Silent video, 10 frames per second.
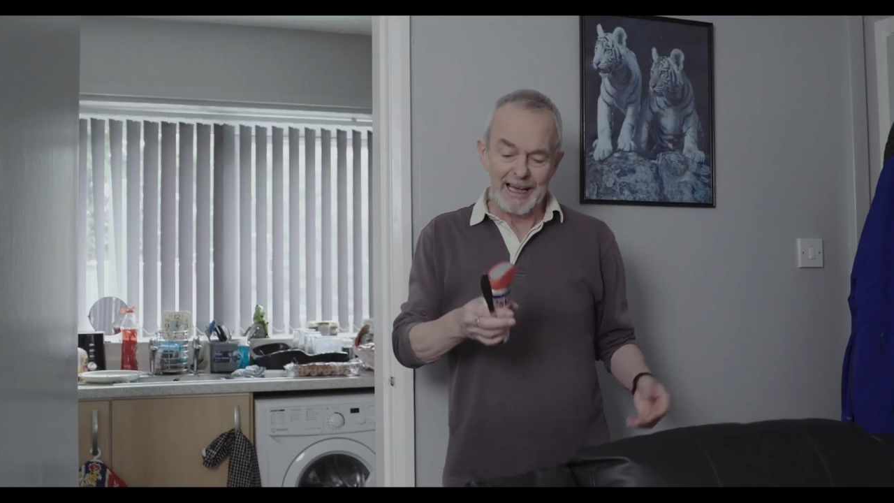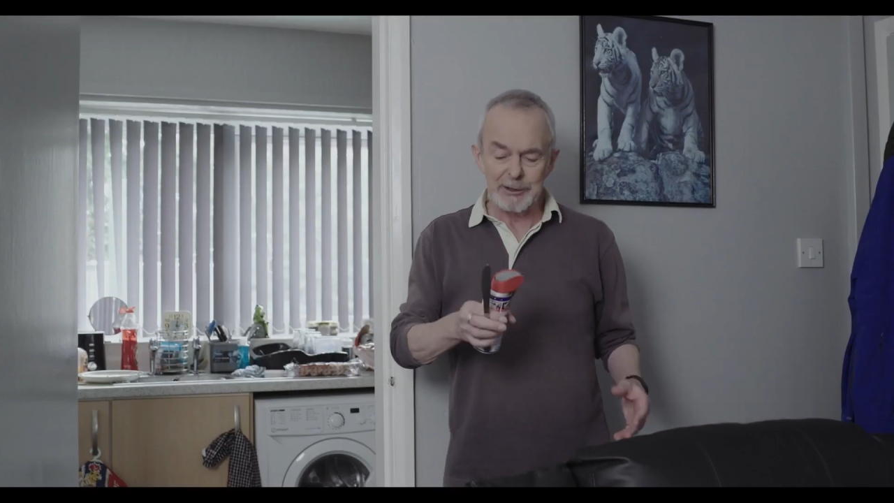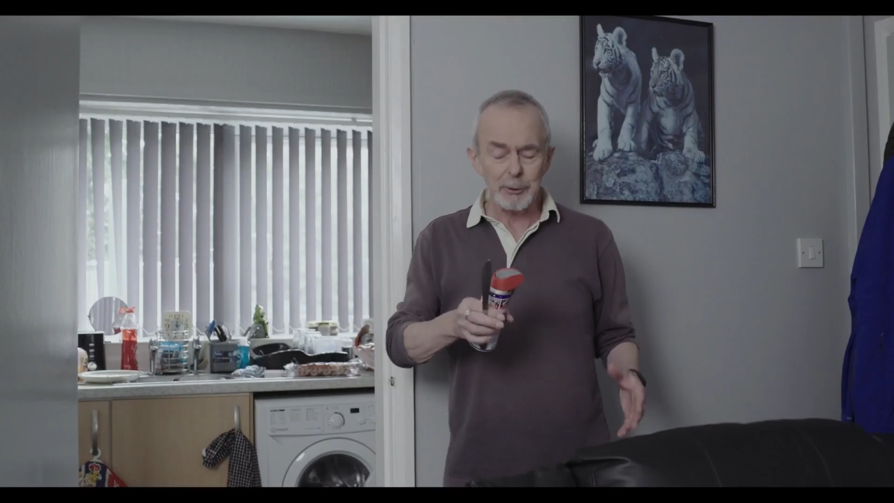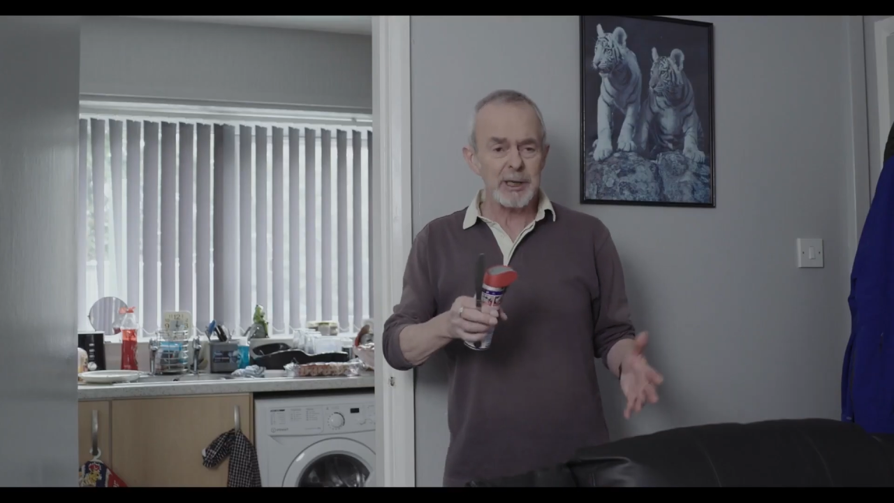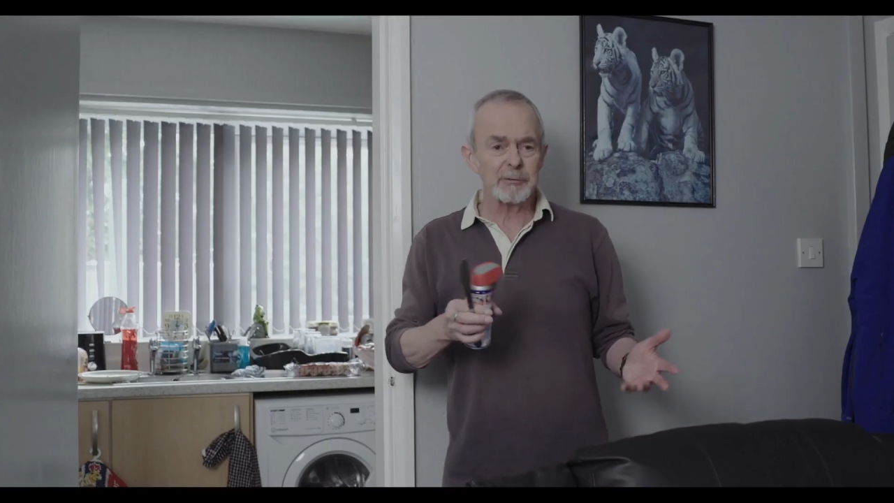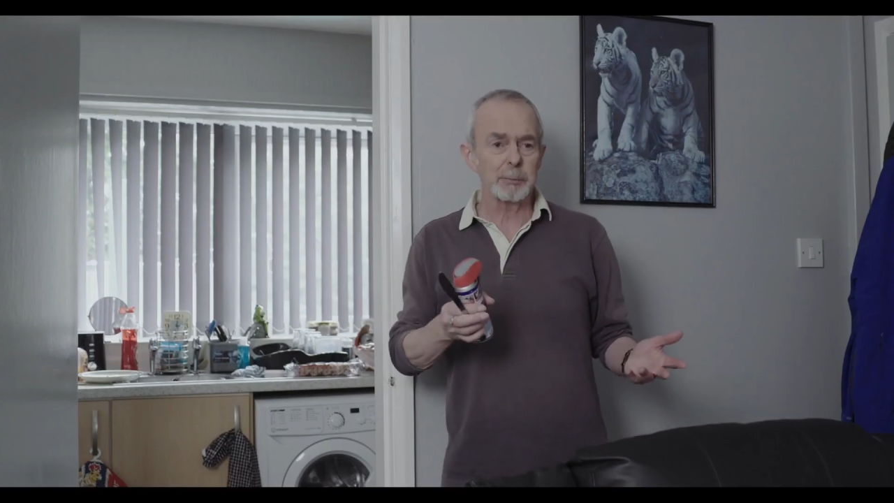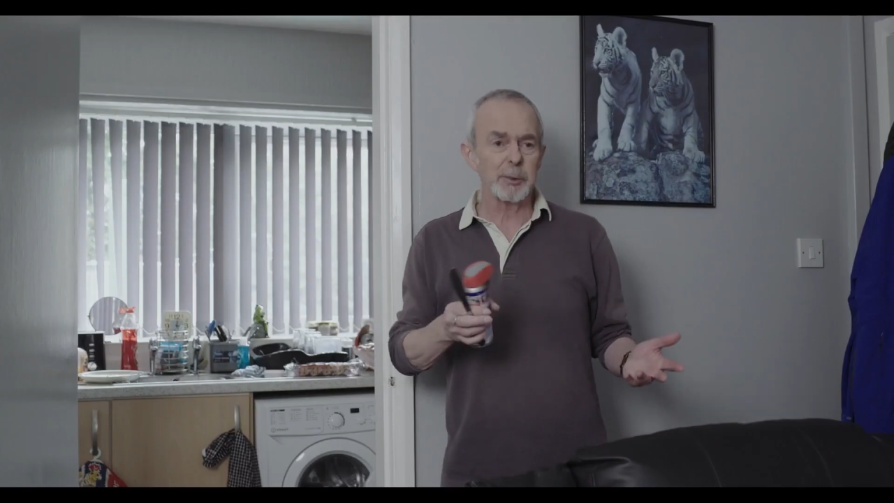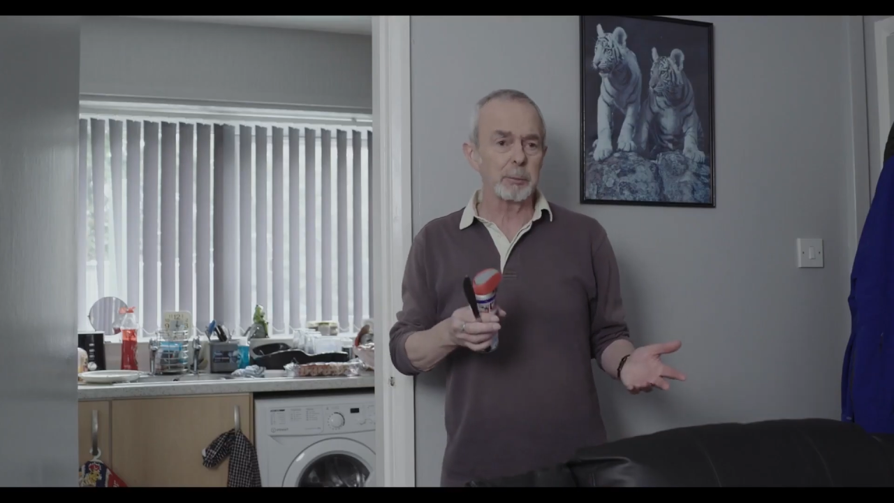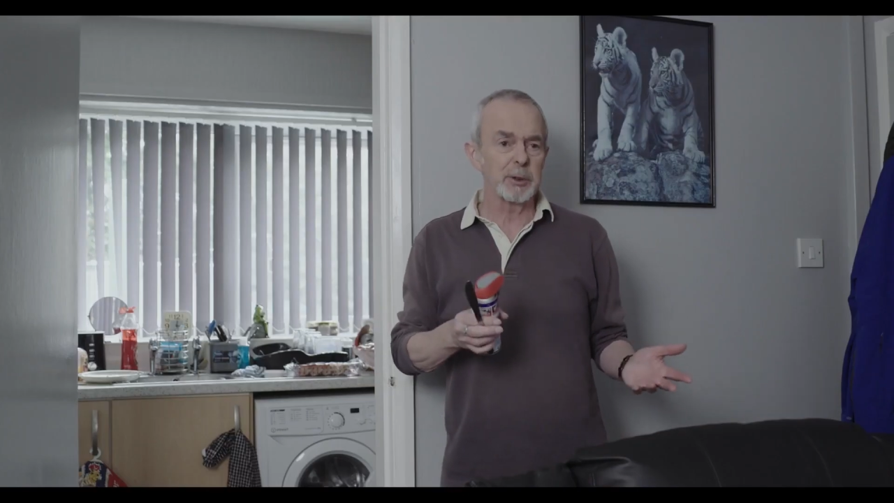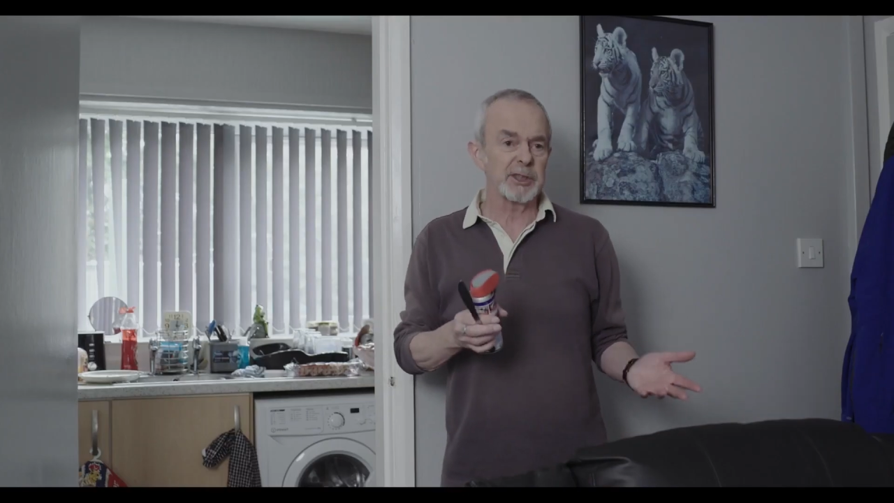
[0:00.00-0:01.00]
I don't have the
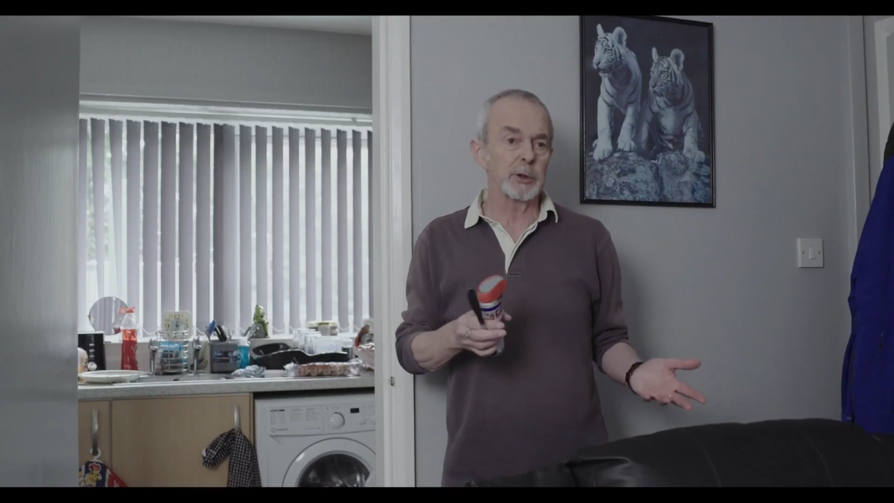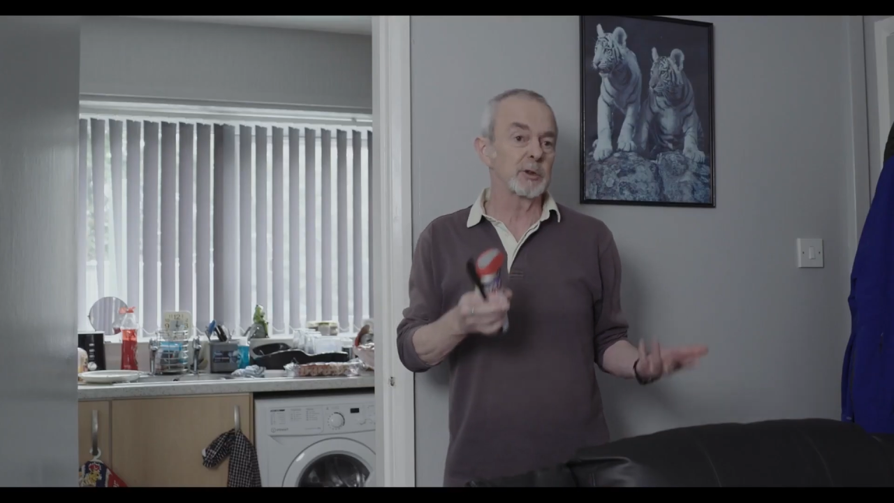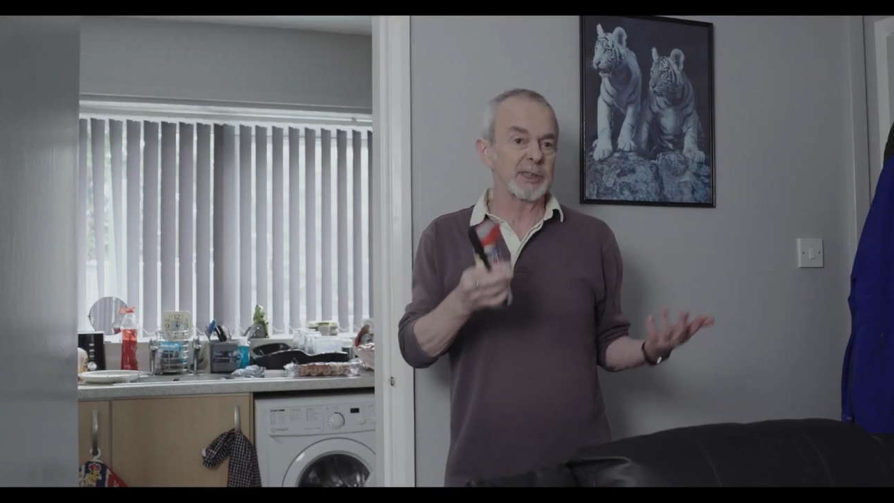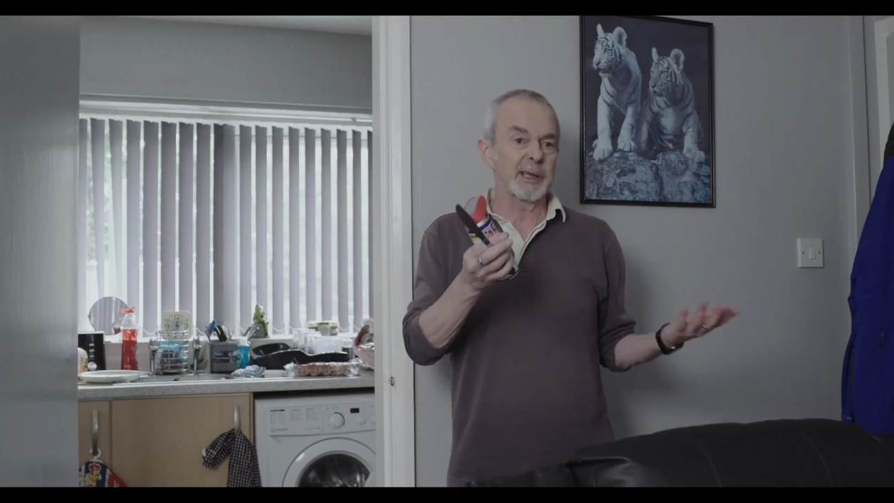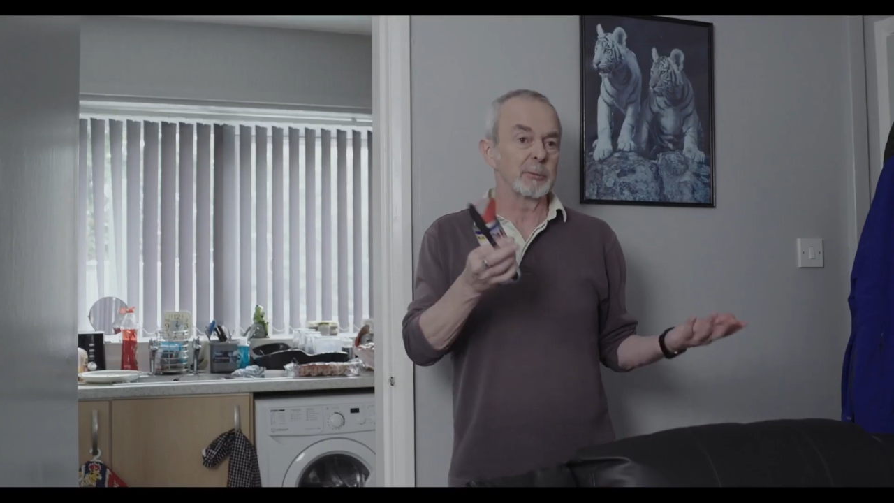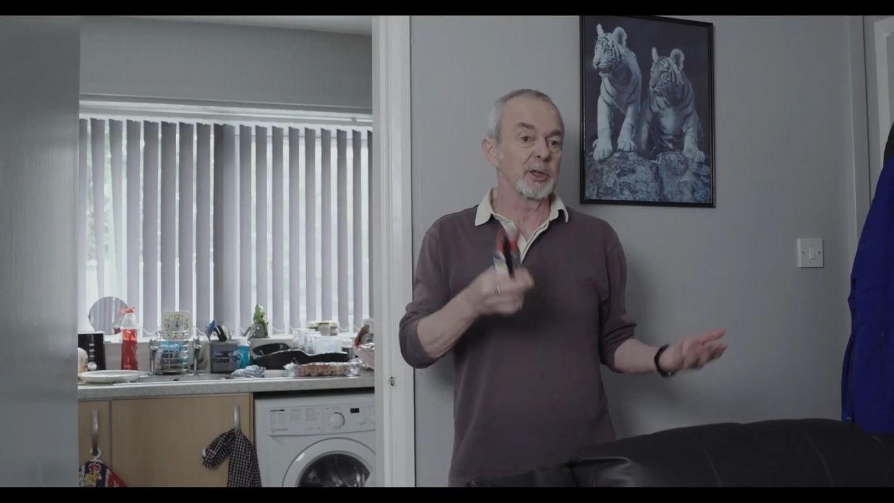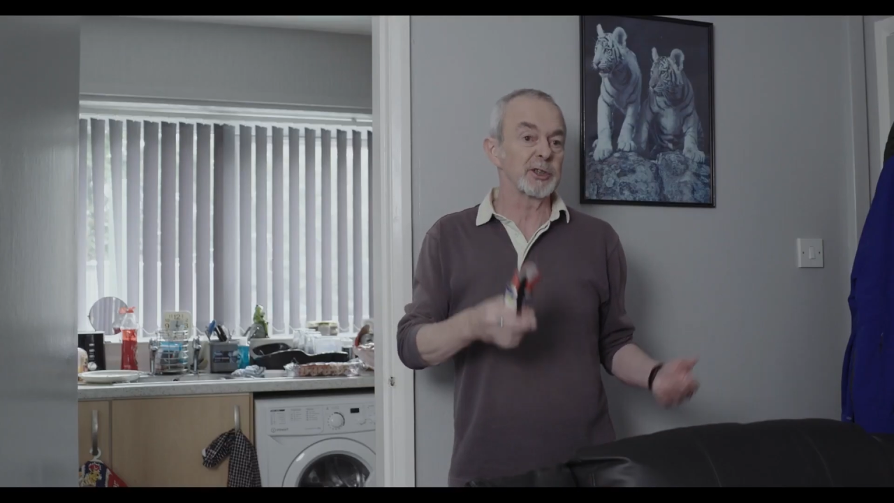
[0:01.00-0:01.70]
proper tools anymore,